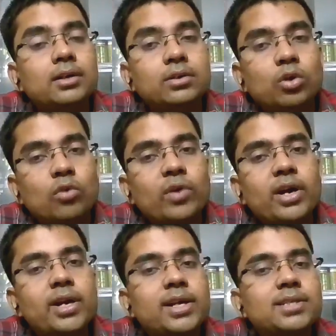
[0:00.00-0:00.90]

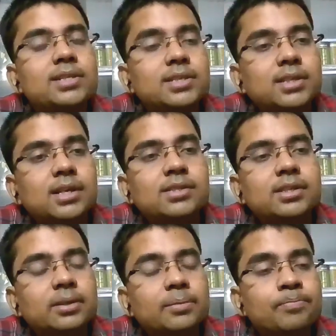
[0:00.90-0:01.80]
nowhere it is discussed
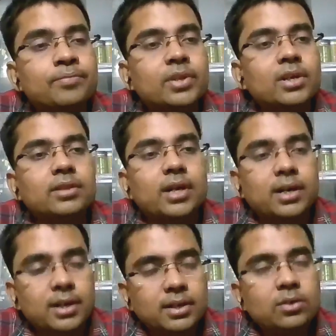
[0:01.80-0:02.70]

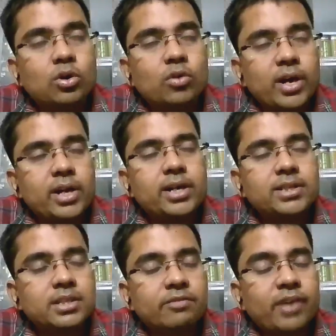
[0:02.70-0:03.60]
that, nowhere it
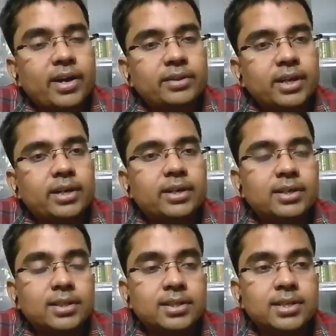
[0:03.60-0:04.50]
is defined that
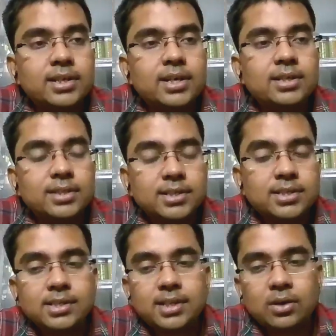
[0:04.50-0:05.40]
this
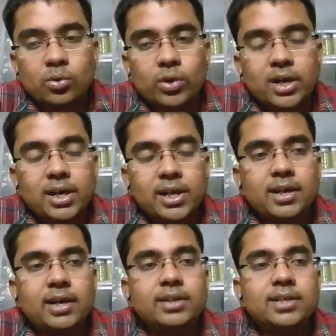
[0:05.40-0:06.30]
is the cruelty
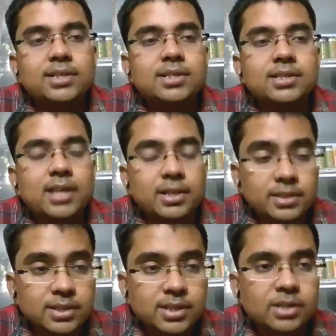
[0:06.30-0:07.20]
and this
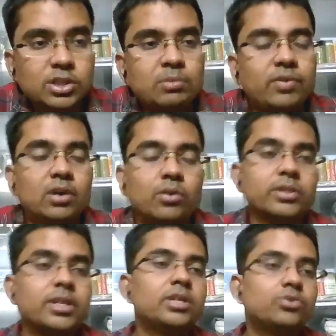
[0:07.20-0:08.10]
has to be followed.
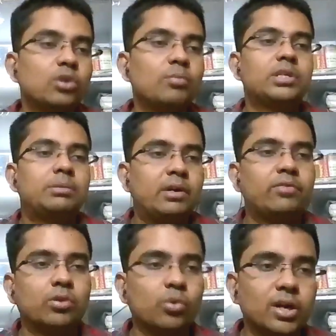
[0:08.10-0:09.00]
There is no measurement
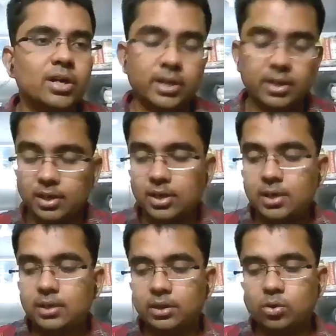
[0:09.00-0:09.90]
for cruelty.
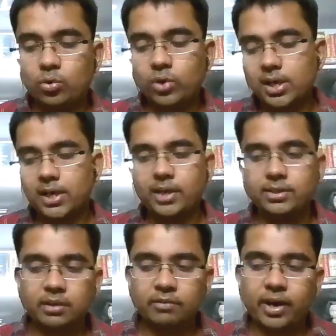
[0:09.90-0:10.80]
The cruelty is
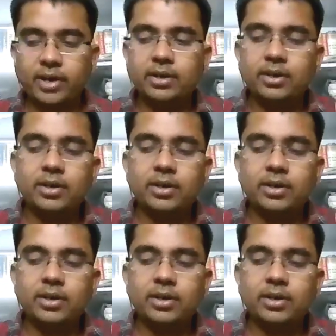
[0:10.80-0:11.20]
defined,